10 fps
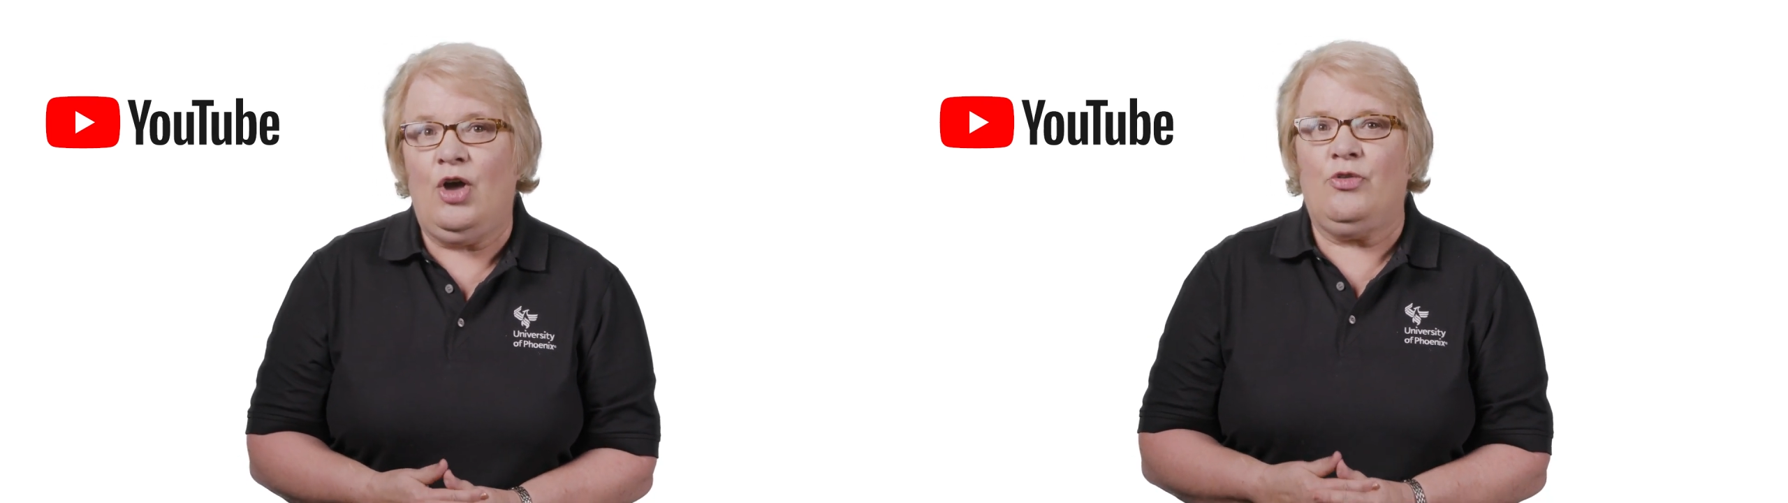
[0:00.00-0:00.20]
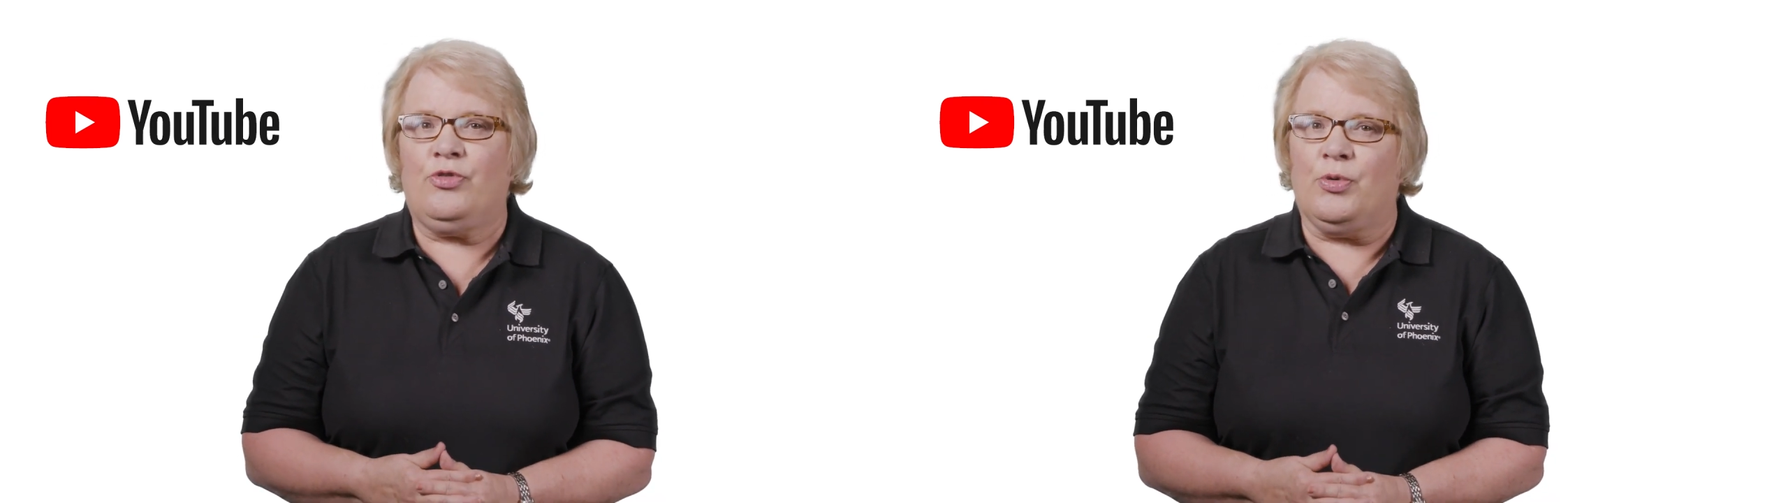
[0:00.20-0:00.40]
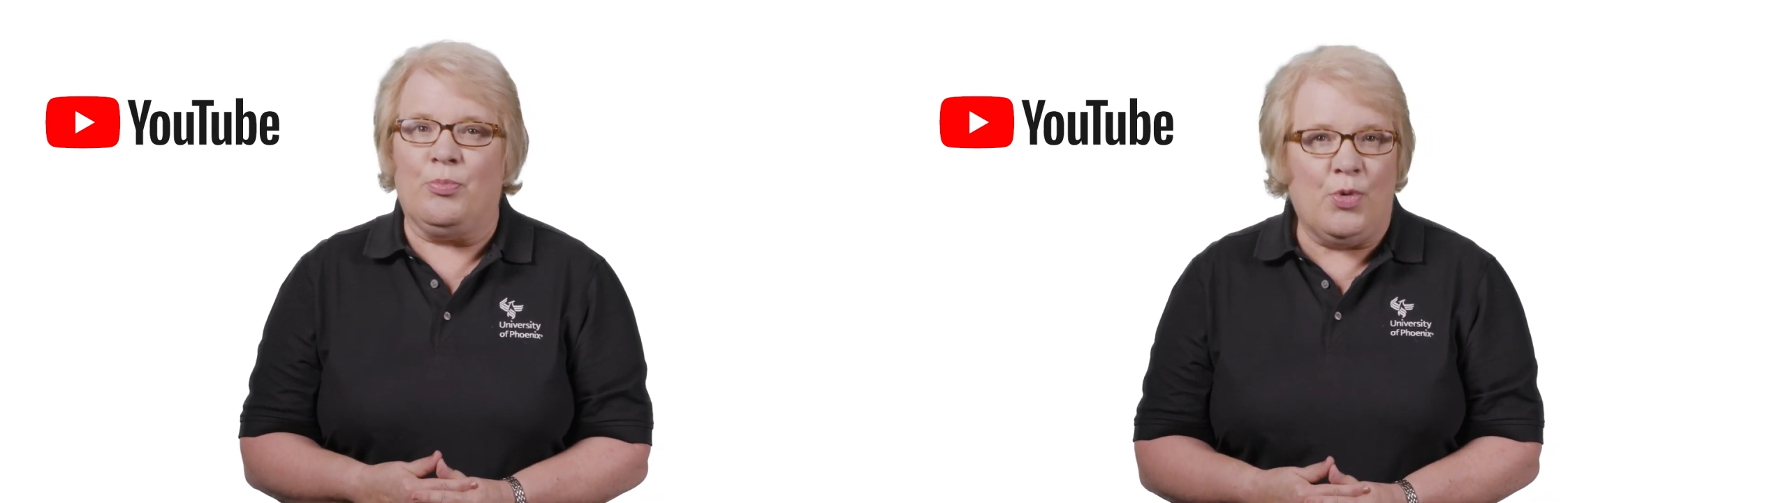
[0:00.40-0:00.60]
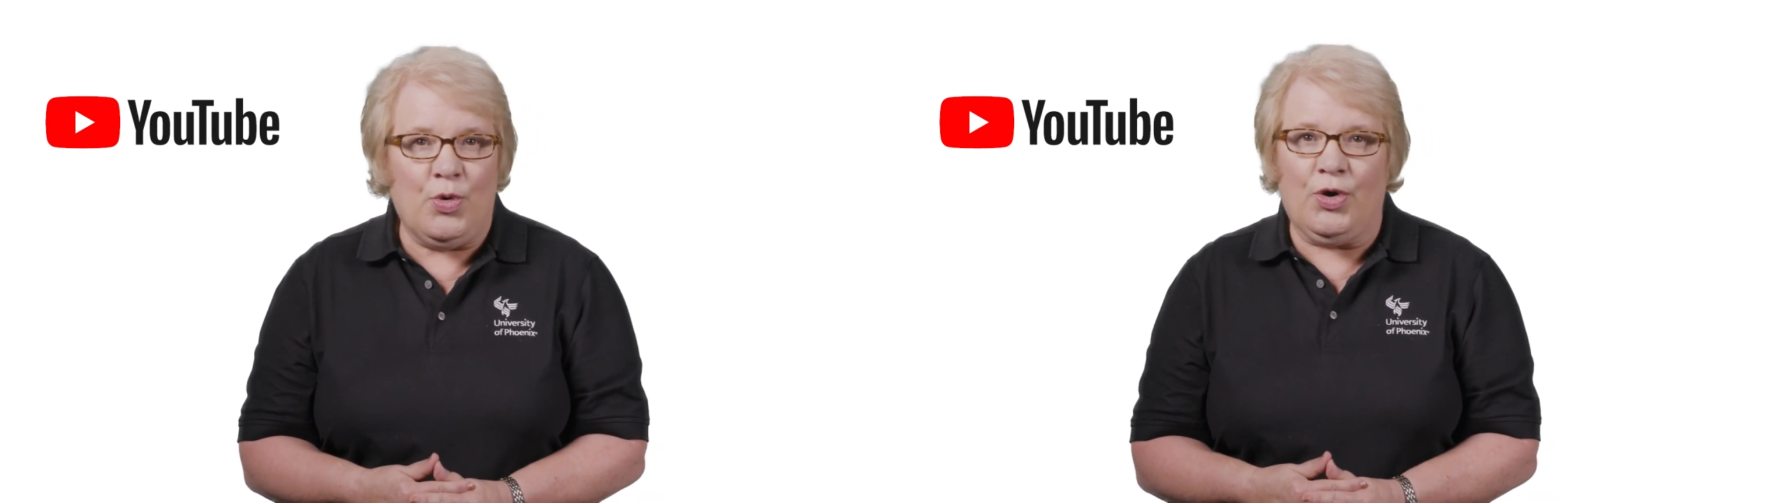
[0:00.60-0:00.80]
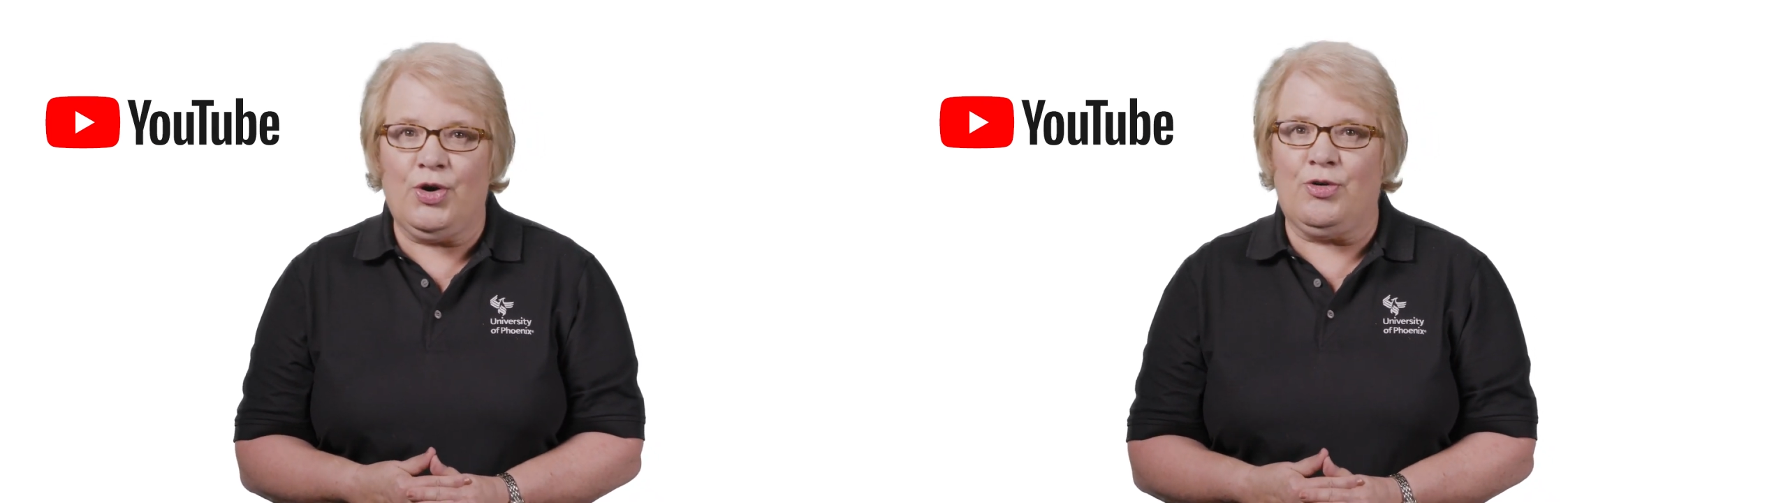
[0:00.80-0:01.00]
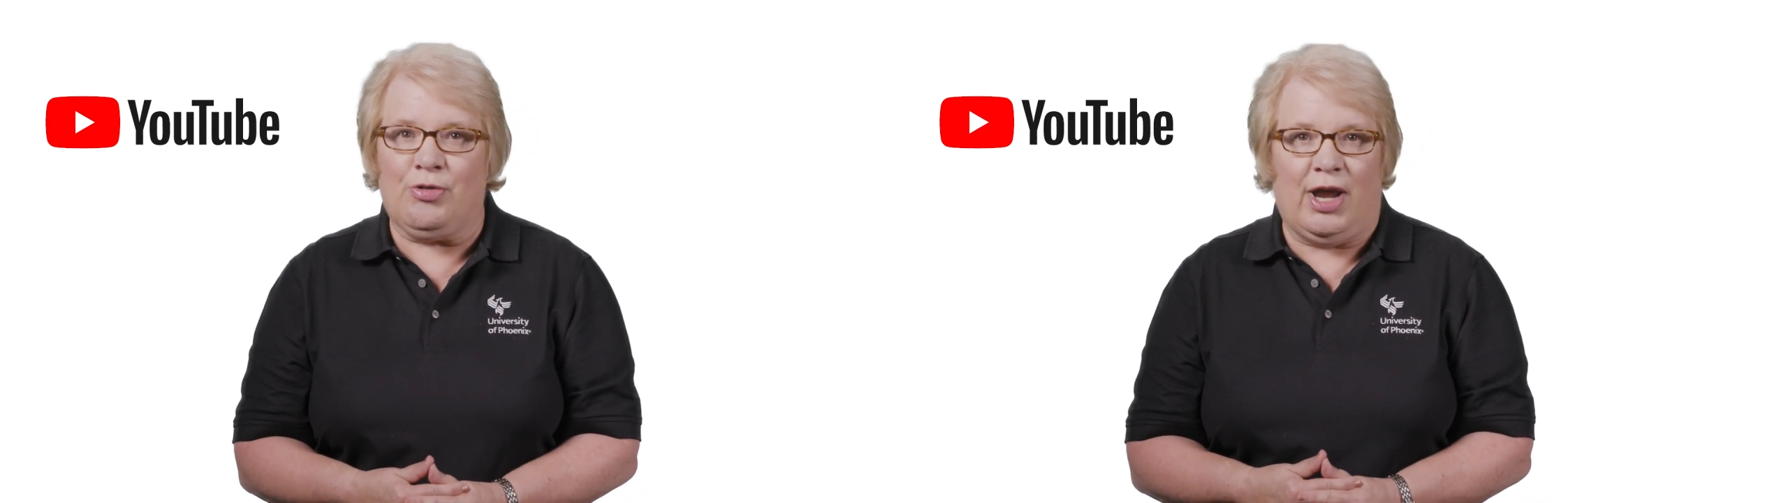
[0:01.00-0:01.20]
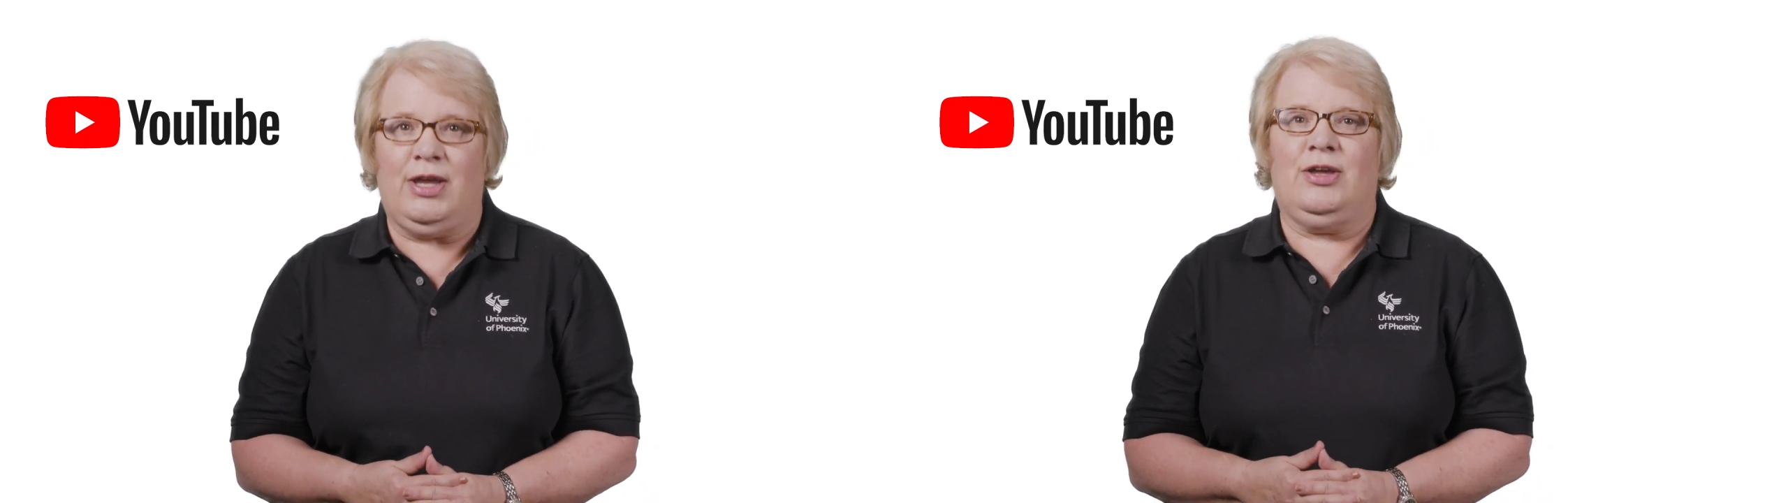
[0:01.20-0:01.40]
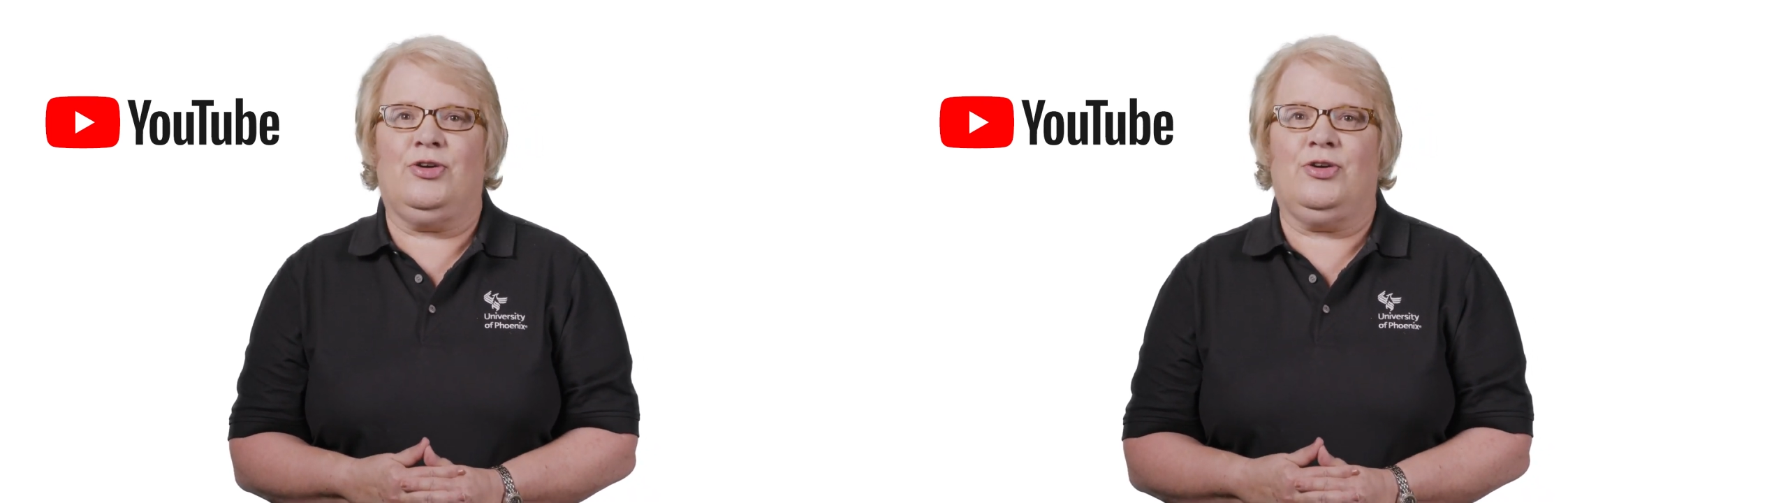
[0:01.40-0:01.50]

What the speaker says: for more great